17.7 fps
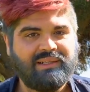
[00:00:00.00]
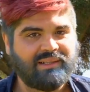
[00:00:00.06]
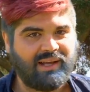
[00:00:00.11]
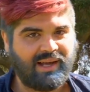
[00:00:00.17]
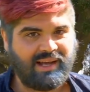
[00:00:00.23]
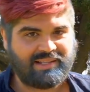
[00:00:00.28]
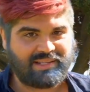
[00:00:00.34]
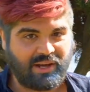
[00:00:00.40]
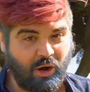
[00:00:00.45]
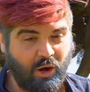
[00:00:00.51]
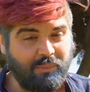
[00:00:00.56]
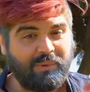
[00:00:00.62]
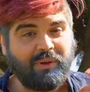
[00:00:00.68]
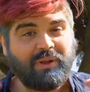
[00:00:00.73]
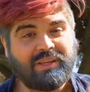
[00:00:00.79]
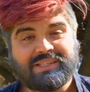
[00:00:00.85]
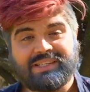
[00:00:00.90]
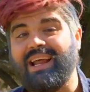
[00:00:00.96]
Guys, I hope
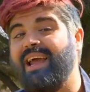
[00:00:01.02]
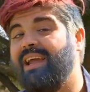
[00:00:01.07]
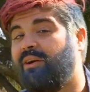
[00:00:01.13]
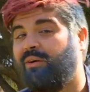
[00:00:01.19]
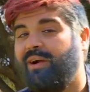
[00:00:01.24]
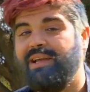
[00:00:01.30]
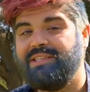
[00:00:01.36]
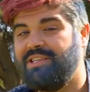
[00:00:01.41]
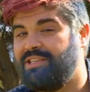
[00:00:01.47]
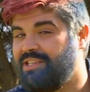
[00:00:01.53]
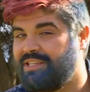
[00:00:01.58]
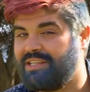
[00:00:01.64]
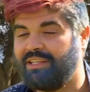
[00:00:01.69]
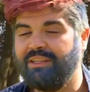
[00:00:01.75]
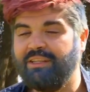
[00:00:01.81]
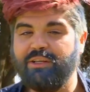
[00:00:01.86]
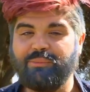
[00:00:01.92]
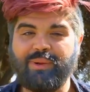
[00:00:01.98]
you stay crazy just a
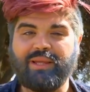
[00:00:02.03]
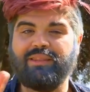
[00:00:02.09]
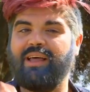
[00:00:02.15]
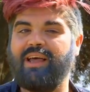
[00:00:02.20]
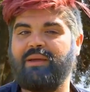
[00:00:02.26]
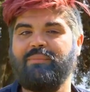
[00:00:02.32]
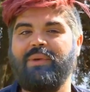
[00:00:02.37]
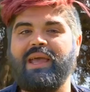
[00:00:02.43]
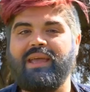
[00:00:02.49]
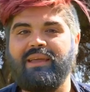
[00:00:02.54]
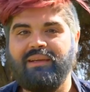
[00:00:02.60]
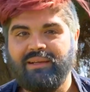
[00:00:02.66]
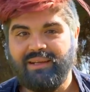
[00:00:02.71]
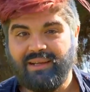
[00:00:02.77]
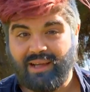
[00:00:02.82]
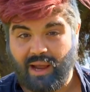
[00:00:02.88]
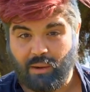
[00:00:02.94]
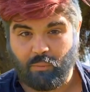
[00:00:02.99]
little bit like me
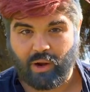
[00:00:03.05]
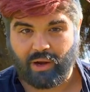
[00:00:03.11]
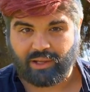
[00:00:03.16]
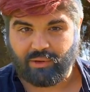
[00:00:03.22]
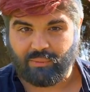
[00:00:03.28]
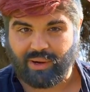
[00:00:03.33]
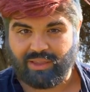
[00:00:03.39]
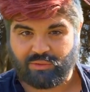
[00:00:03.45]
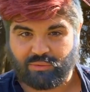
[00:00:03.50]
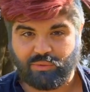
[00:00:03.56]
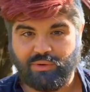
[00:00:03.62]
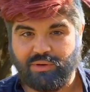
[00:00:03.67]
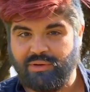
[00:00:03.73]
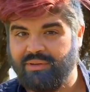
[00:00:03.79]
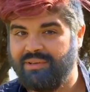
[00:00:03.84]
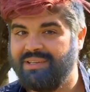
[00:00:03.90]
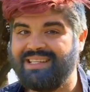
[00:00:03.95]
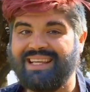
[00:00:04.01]
and work your way
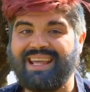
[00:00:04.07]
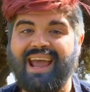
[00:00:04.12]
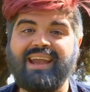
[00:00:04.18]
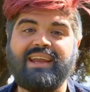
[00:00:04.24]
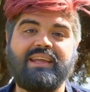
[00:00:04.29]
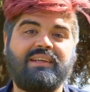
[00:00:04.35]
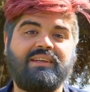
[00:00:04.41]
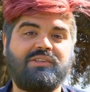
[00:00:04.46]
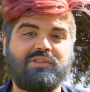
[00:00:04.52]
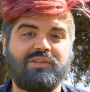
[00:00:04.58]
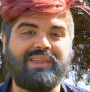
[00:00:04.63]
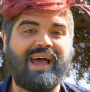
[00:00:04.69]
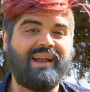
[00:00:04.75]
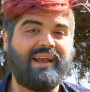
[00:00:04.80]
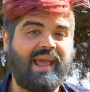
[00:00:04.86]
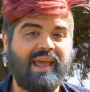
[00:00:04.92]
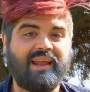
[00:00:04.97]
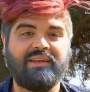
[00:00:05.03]
through to getting to
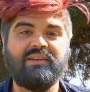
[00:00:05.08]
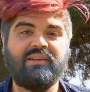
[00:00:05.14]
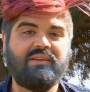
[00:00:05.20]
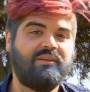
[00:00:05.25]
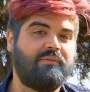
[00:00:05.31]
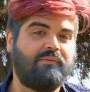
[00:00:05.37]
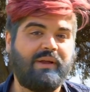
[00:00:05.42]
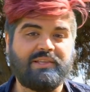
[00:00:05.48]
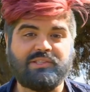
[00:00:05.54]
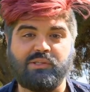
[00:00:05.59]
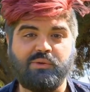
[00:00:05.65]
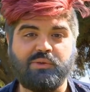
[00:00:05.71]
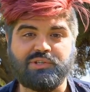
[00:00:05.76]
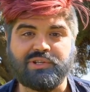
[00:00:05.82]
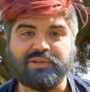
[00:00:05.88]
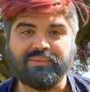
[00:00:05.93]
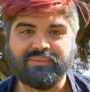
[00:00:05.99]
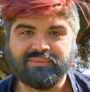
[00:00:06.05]
that end
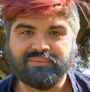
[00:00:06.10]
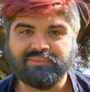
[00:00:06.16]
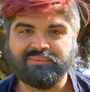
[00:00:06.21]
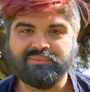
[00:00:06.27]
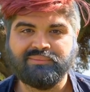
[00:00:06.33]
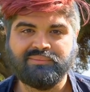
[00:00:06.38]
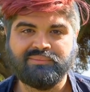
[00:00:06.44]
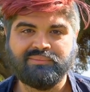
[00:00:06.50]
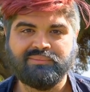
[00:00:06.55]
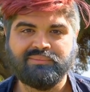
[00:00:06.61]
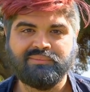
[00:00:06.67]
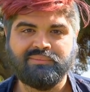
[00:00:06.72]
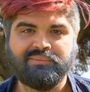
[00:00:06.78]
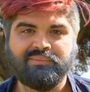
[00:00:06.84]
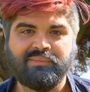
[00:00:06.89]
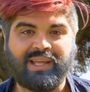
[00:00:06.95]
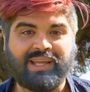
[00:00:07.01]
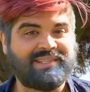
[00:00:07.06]
resolution.
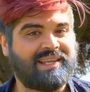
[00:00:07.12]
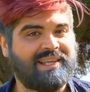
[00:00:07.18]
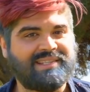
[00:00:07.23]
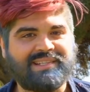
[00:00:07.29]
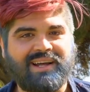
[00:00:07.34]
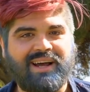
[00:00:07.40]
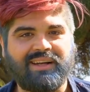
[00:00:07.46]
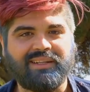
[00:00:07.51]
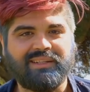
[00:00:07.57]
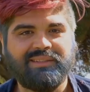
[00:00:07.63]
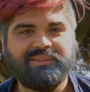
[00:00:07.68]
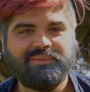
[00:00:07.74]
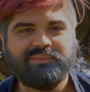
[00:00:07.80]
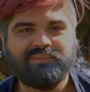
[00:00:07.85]
Let's get started.